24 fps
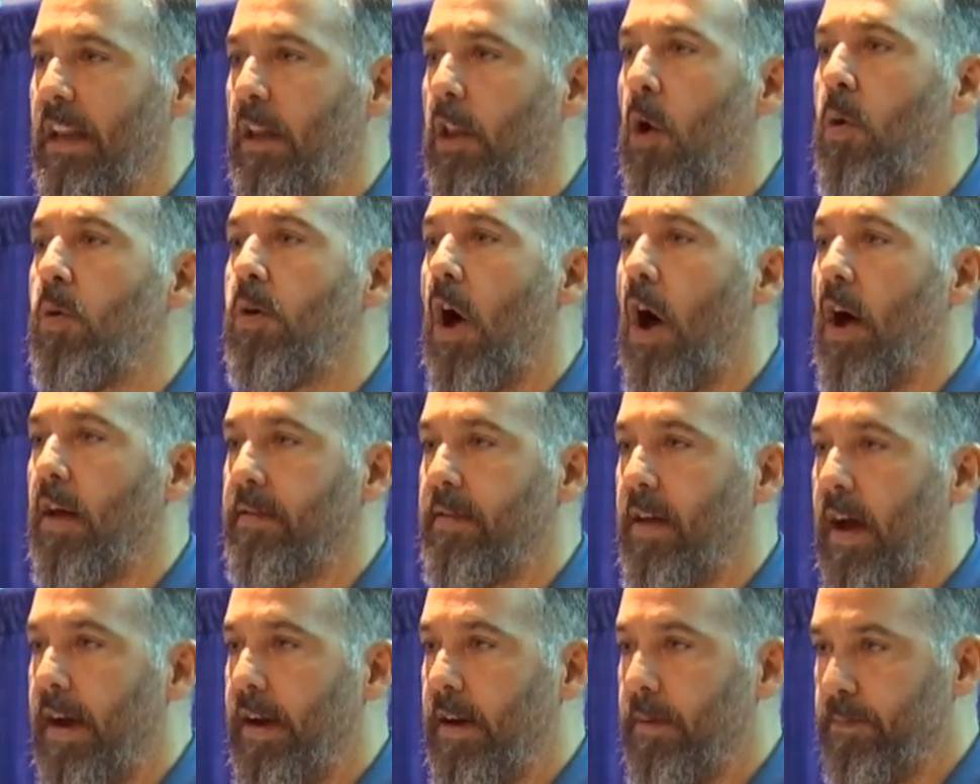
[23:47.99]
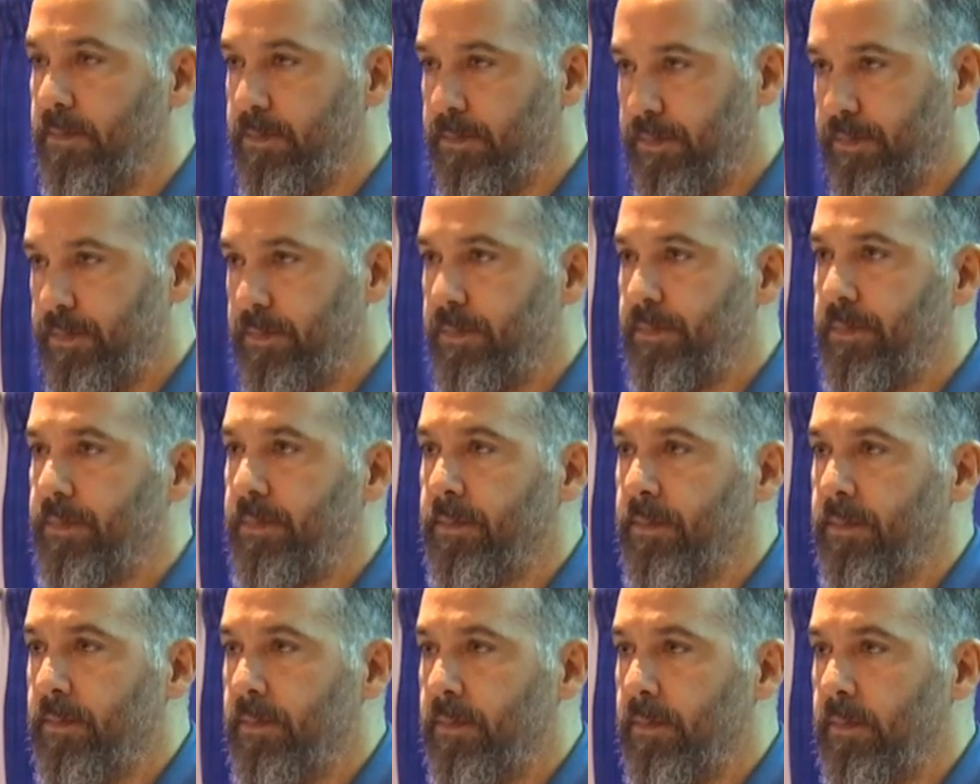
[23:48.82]
low-cost item.
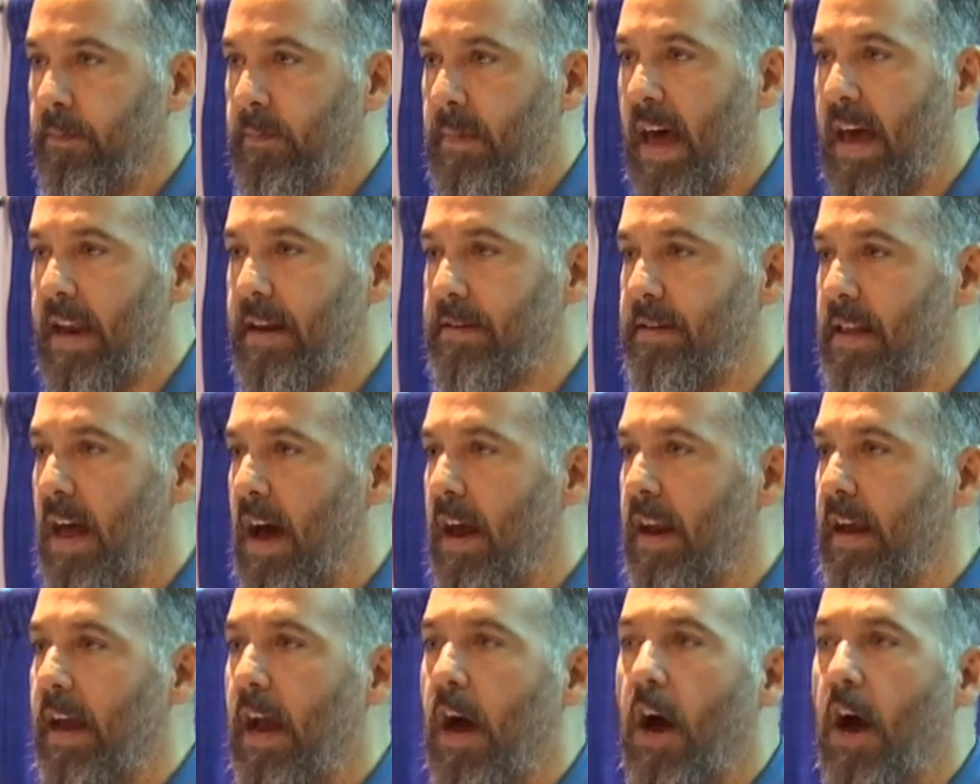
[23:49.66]
That is not a